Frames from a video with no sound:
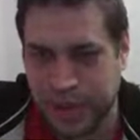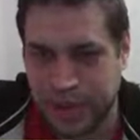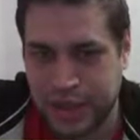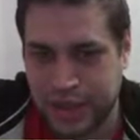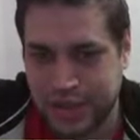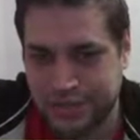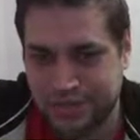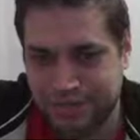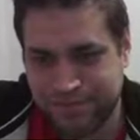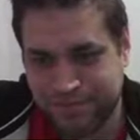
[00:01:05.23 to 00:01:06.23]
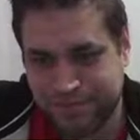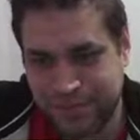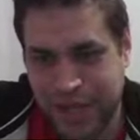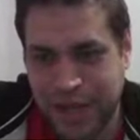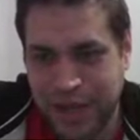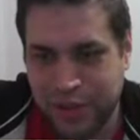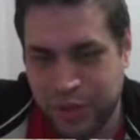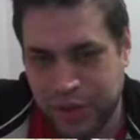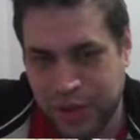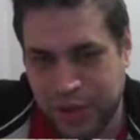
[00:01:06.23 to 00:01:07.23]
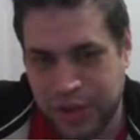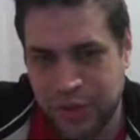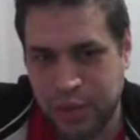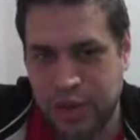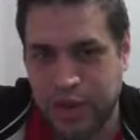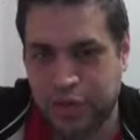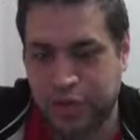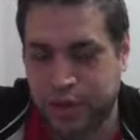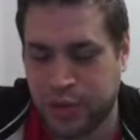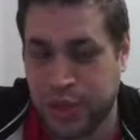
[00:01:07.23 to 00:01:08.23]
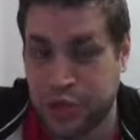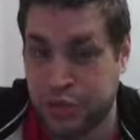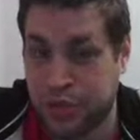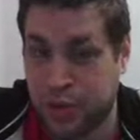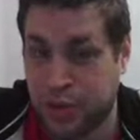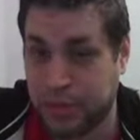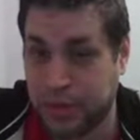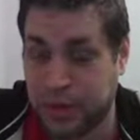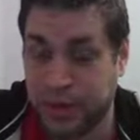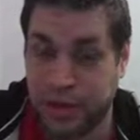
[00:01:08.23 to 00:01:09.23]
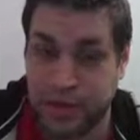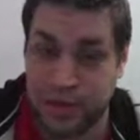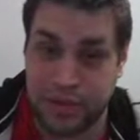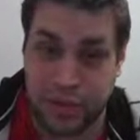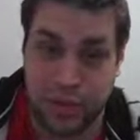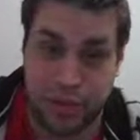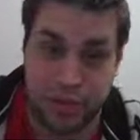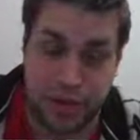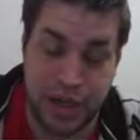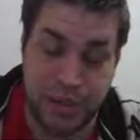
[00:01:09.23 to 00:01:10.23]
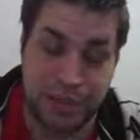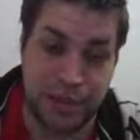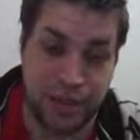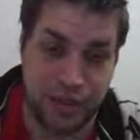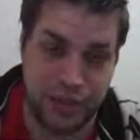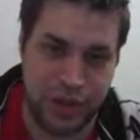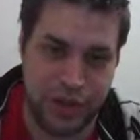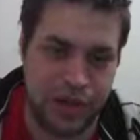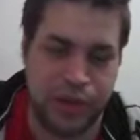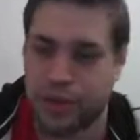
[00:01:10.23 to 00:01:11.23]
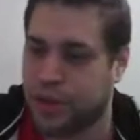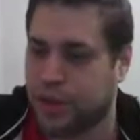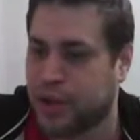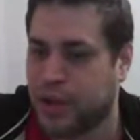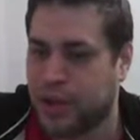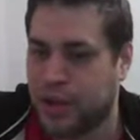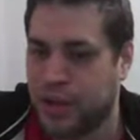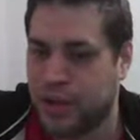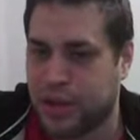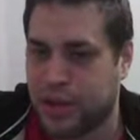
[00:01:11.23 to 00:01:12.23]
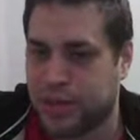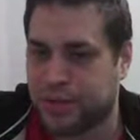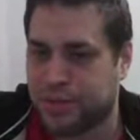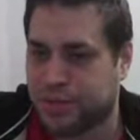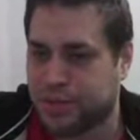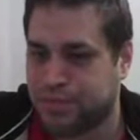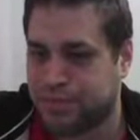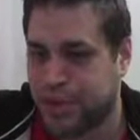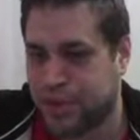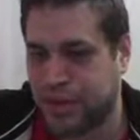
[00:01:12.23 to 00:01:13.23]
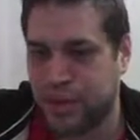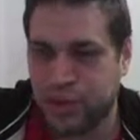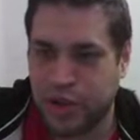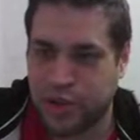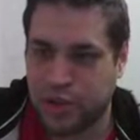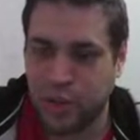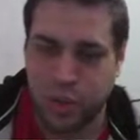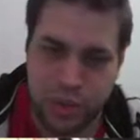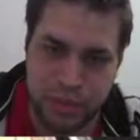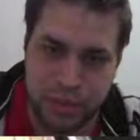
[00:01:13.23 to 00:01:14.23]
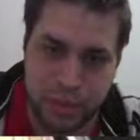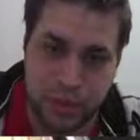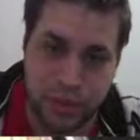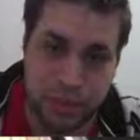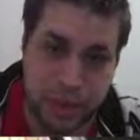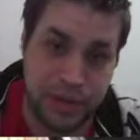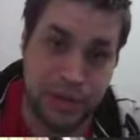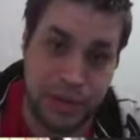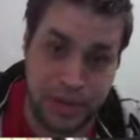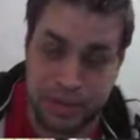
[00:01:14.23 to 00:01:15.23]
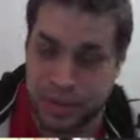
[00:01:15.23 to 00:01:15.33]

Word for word: Um, they are from the era of uh, Creation Valkyrie, but not from Arbiter Hrist era, or um, but still not so good compared to them.